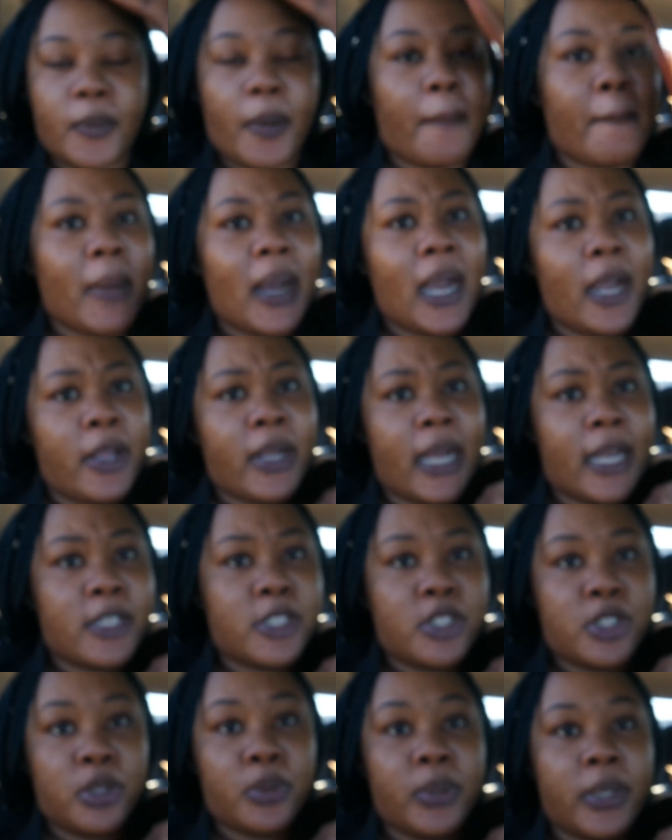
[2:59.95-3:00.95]
but how you guys
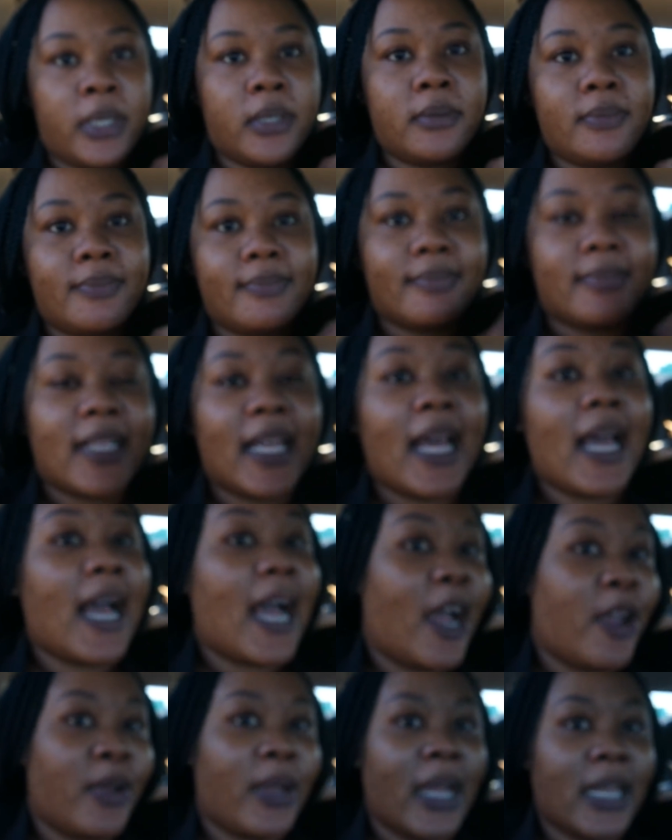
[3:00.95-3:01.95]
doing?
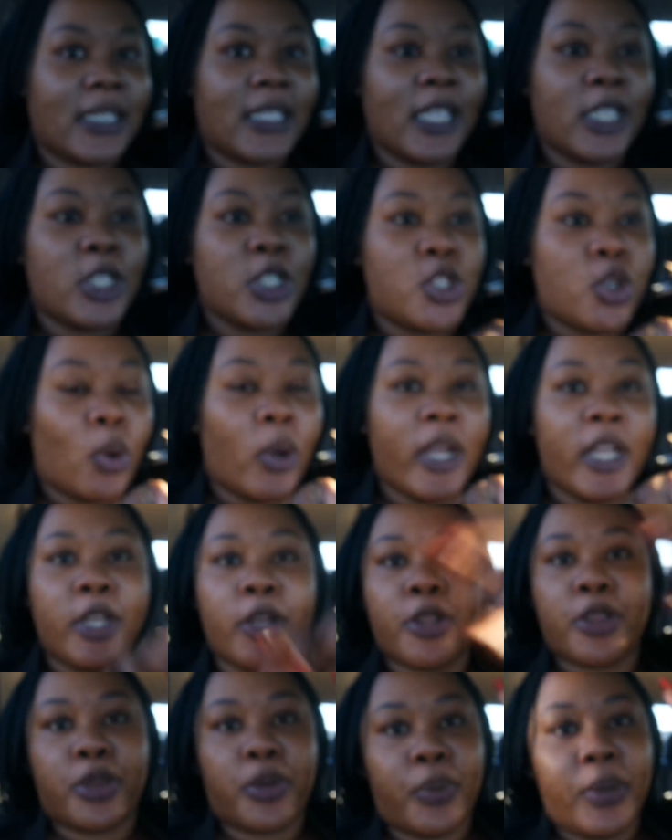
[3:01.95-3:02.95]
How you guys enjoying the
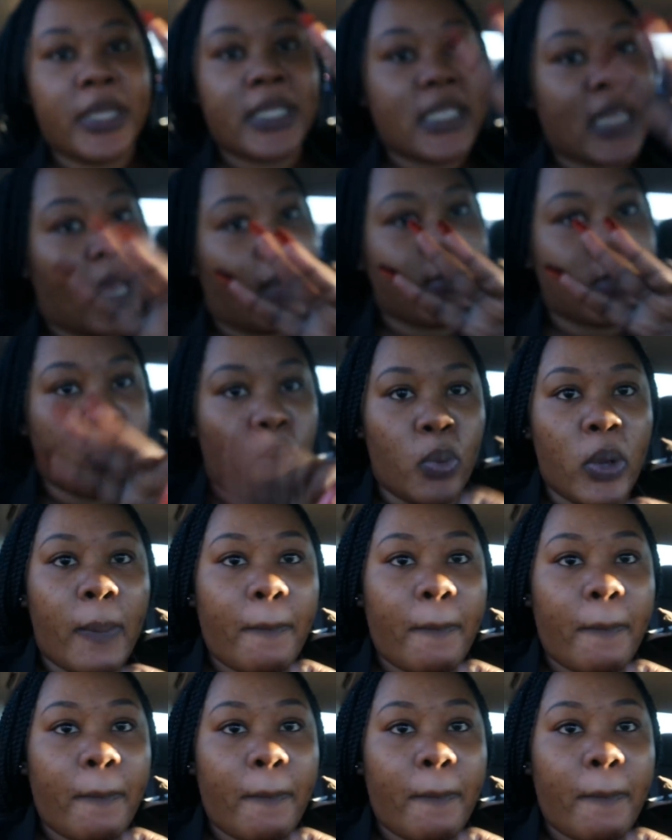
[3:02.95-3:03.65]
3 times a week